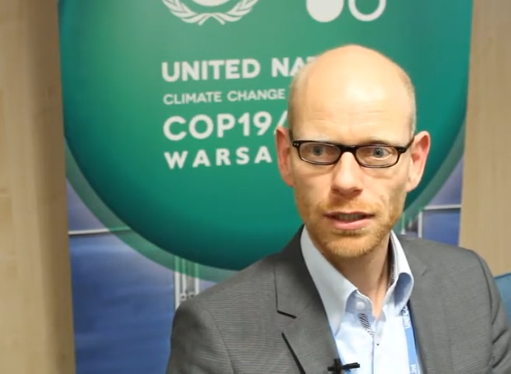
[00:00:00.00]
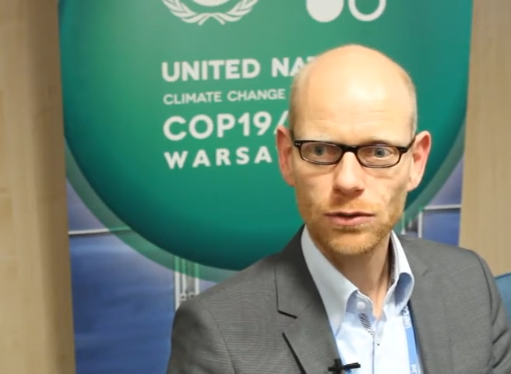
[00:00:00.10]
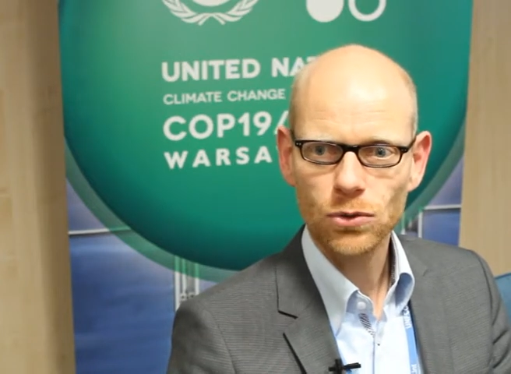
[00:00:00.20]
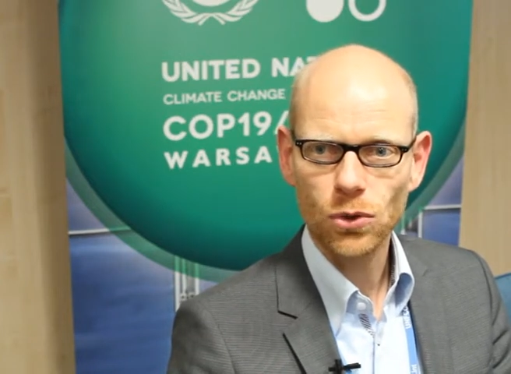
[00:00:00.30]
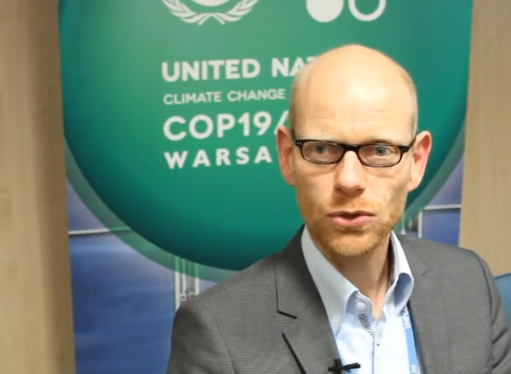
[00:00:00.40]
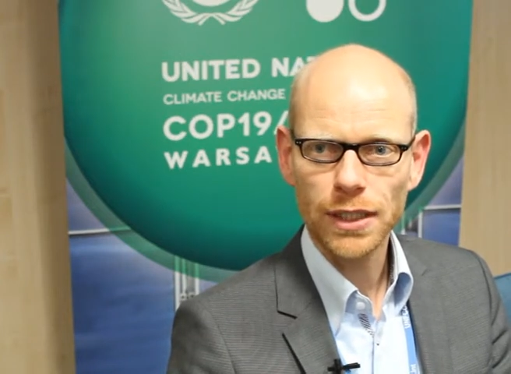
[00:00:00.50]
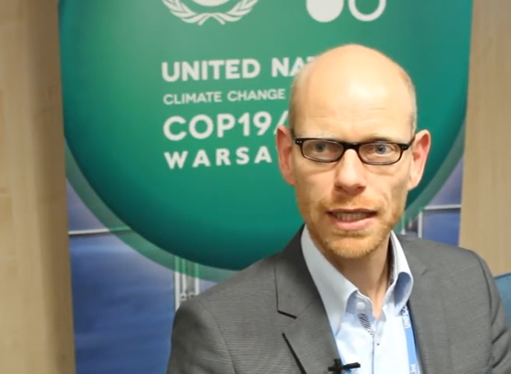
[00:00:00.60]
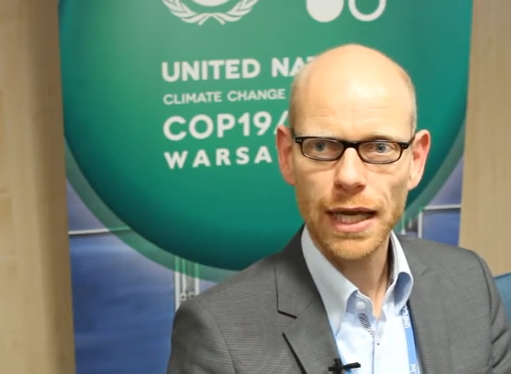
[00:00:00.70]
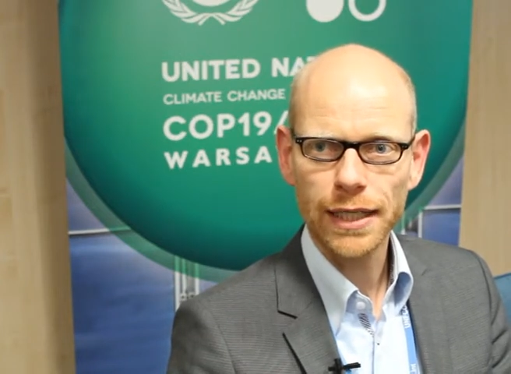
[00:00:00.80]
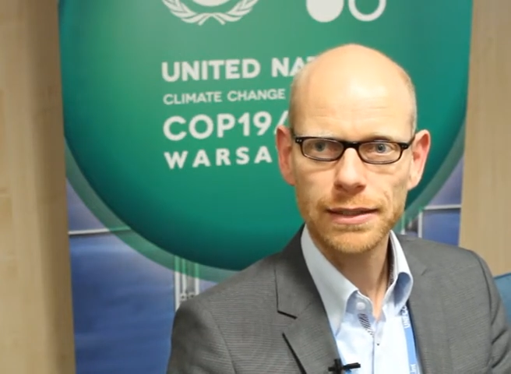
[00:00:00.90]
It's called
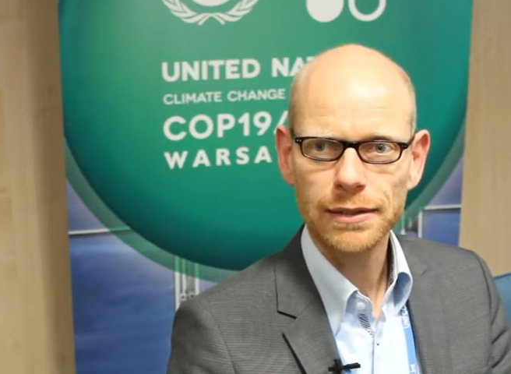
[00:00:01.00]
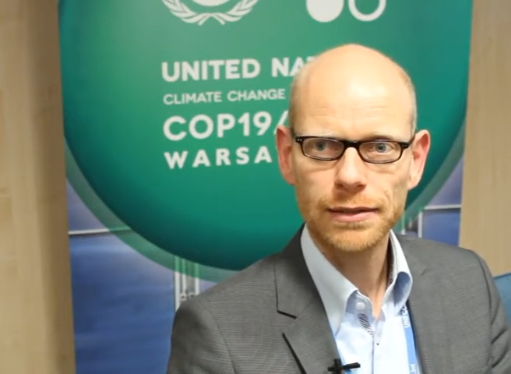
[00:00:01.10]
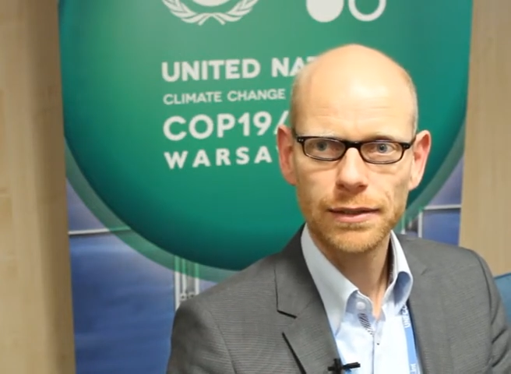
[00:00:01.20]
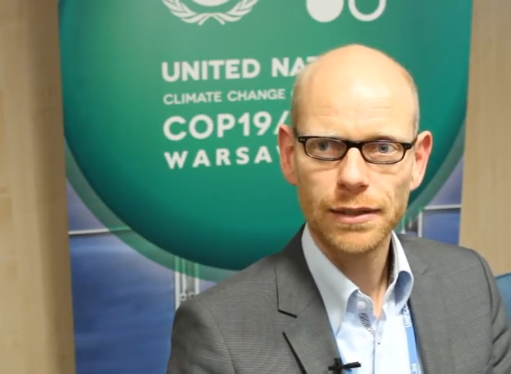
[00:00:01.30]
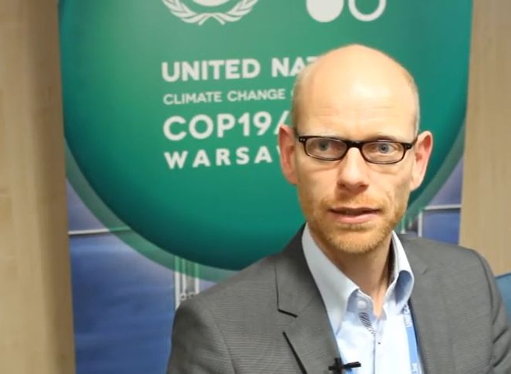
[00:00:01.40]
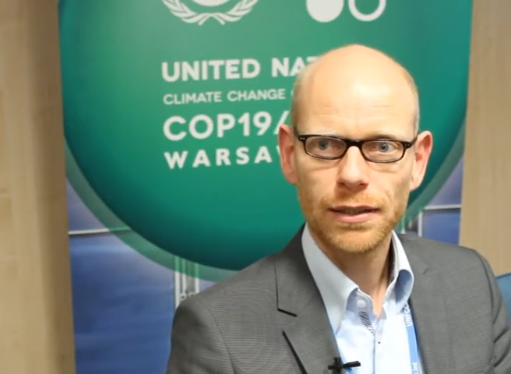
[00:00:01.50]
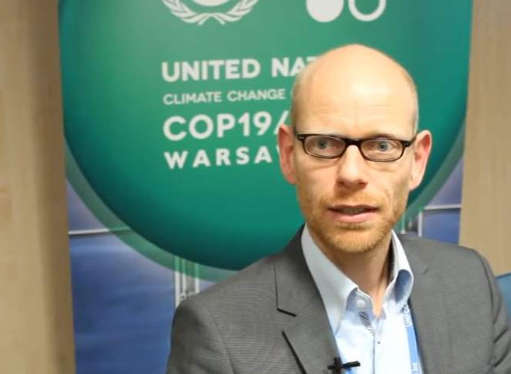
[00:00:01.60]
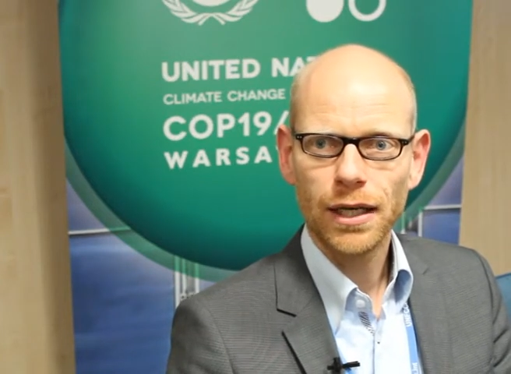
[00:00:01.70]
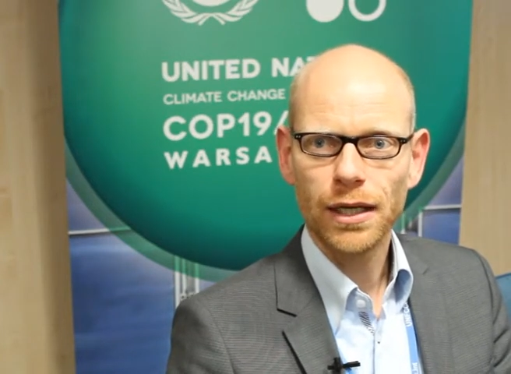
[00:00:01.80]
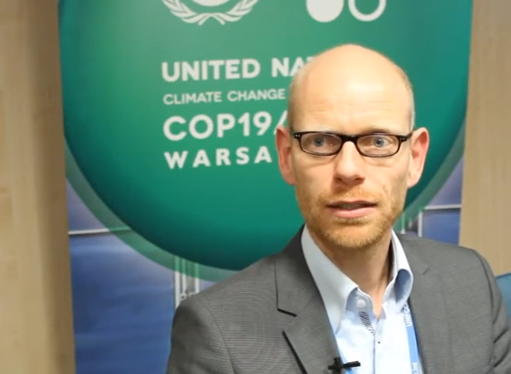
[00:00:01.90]
Enlighten,
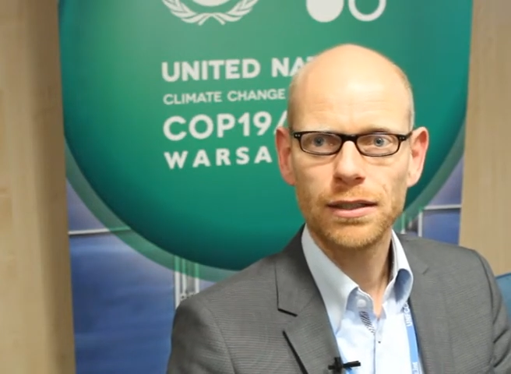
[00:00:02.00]
and